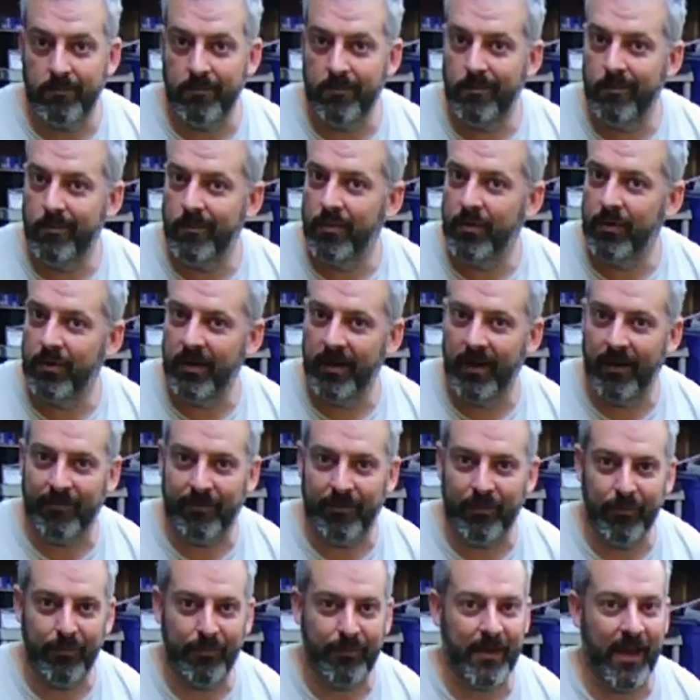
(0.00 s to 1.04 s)
If
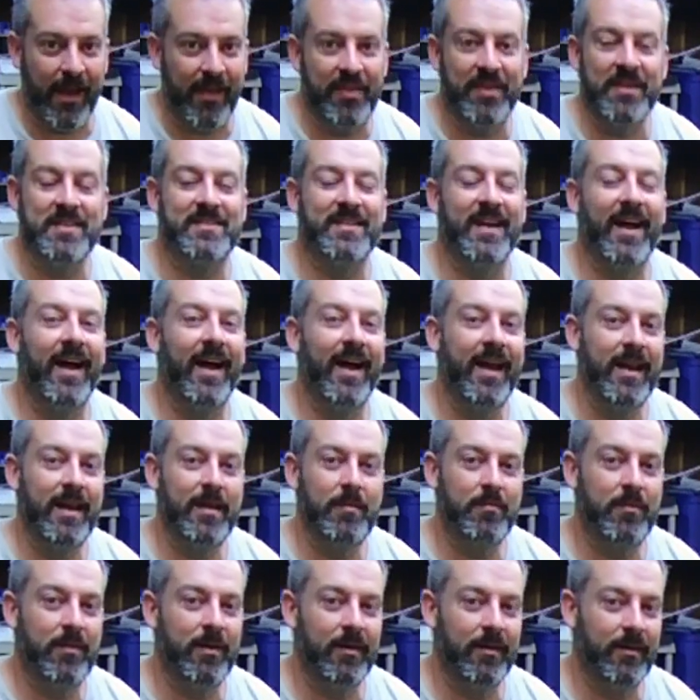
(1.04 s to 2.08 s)
you've got the
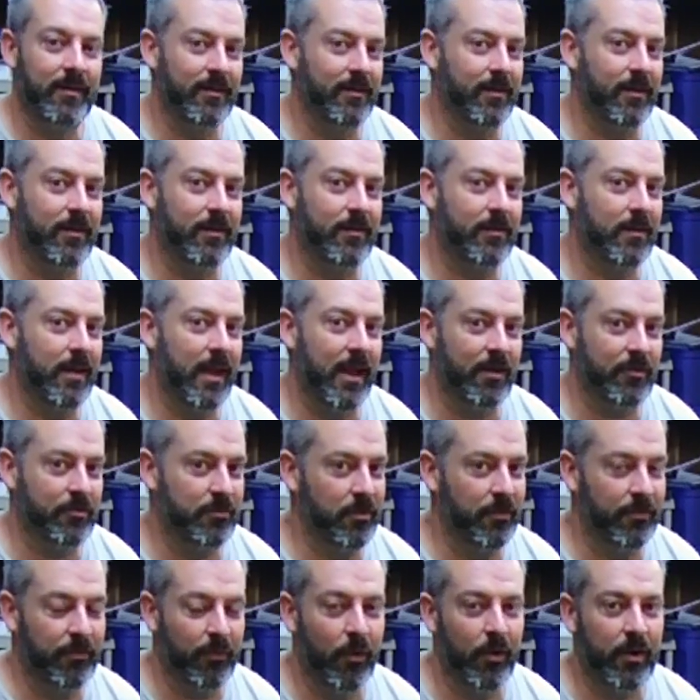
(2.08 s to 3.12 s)
time and an extra
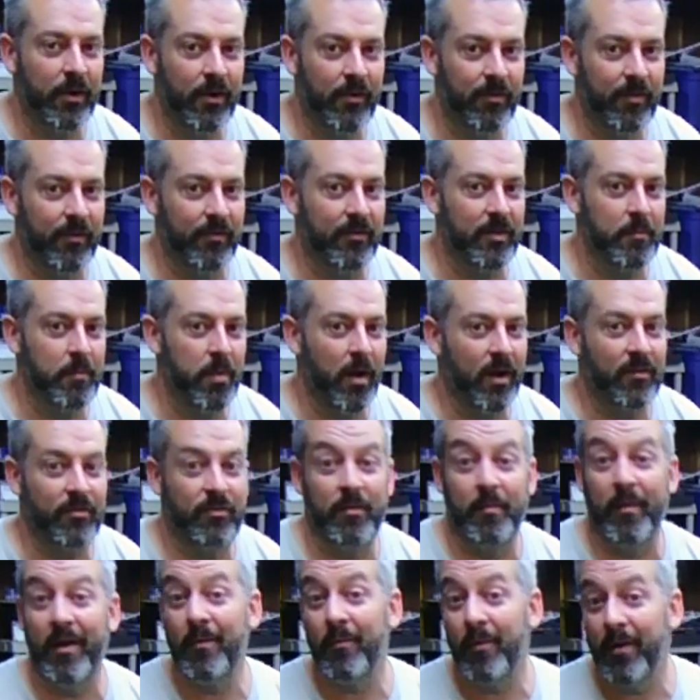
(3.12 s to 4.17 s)
40 or 50 bucks,
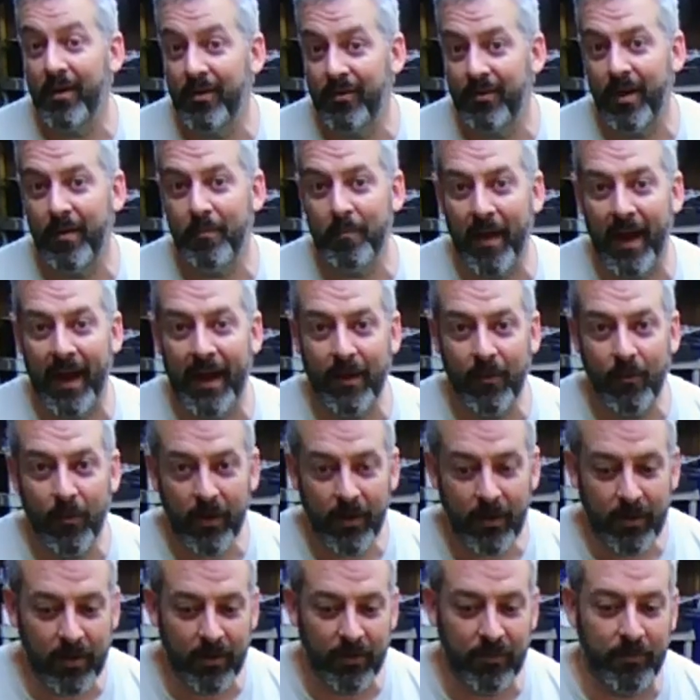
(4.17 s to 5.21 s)
you might want to try buying one,
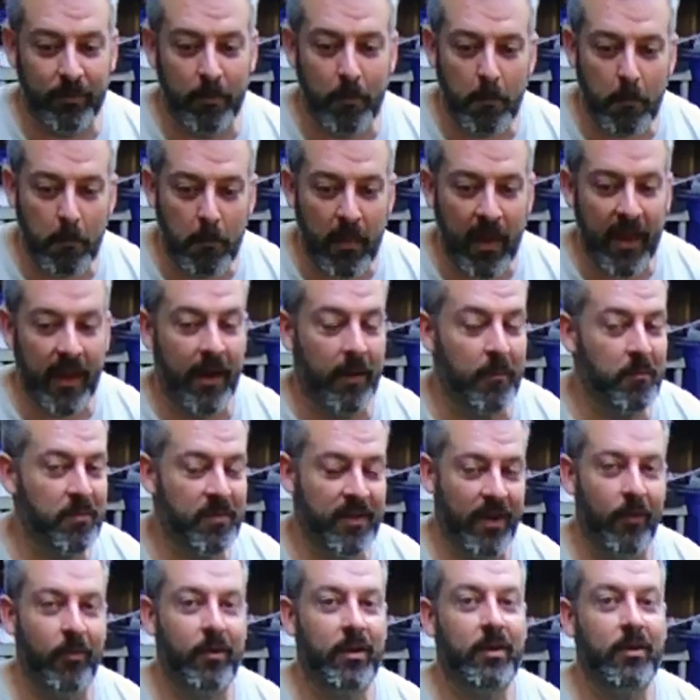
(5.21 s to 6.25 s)
because, man, I'm
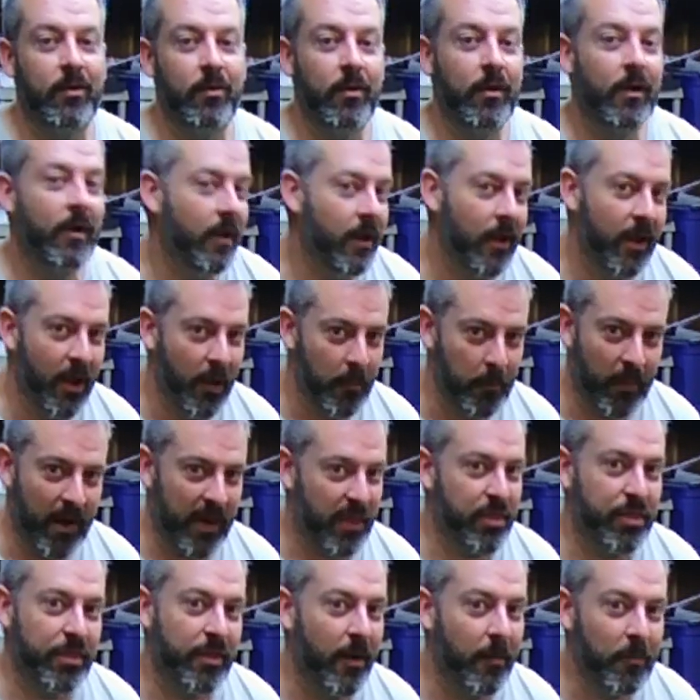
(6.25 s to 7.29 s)
telling you, My
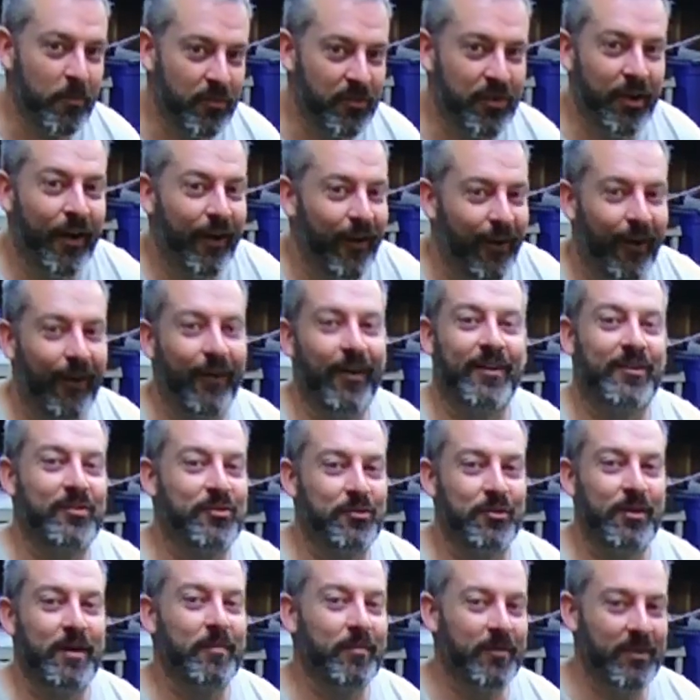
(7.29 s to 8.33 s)
thumbs are
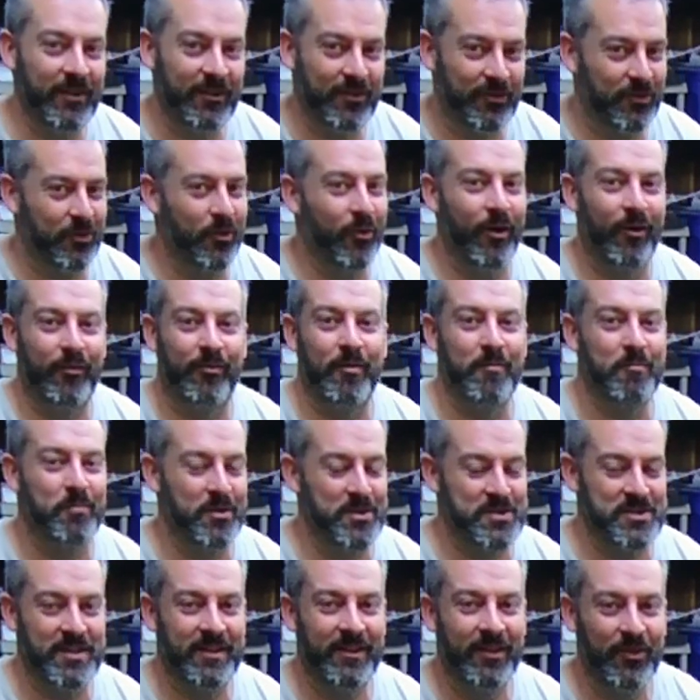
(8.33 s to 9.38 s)
extremely sore from
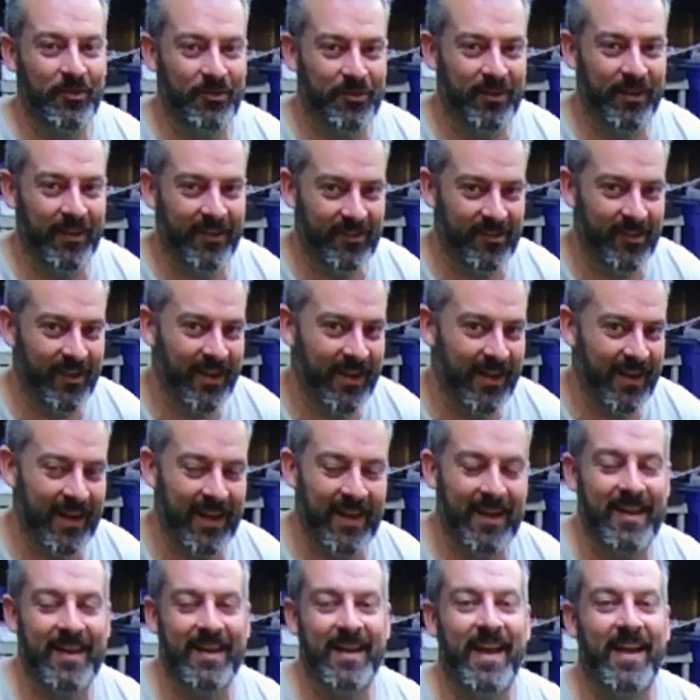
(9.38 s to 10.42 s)
pushing those things in,
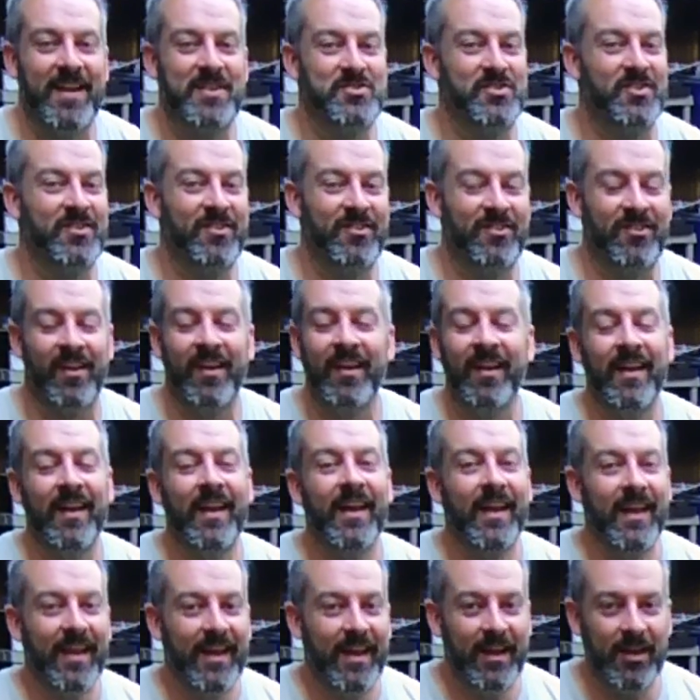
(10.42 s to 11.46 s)
hitting edges.
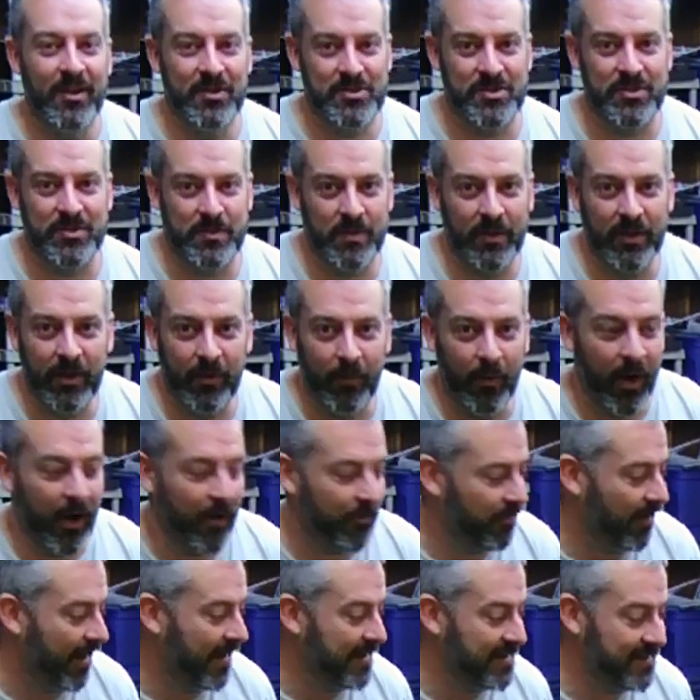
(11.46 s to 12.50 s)
It is just really
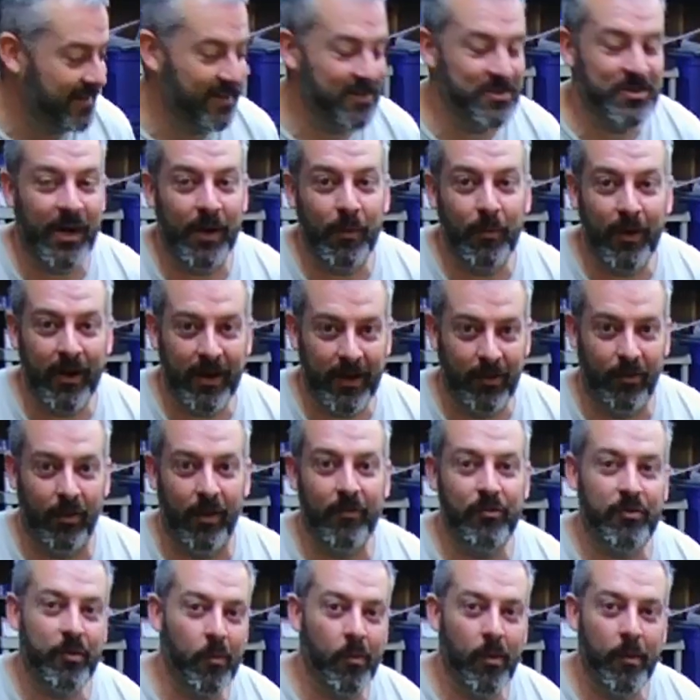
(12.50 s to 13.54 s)
rough. I did try wearing
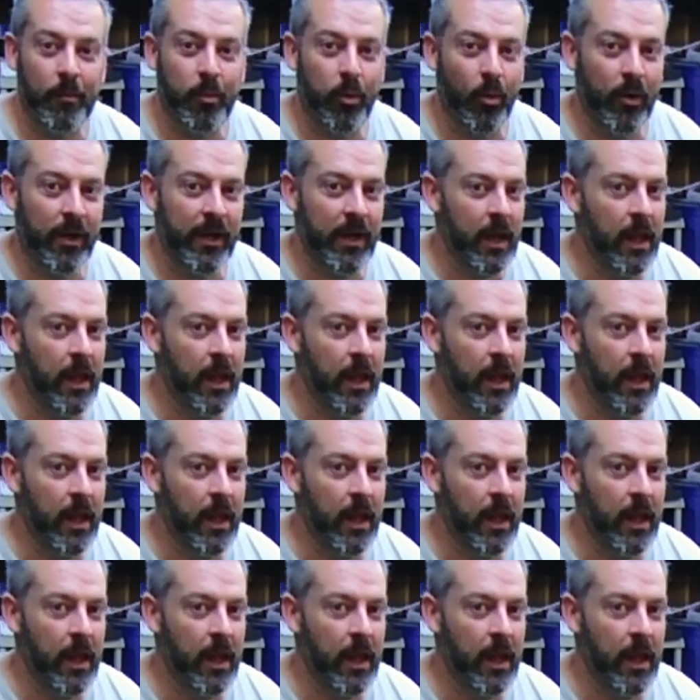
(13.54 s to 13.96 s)
gloves at one point,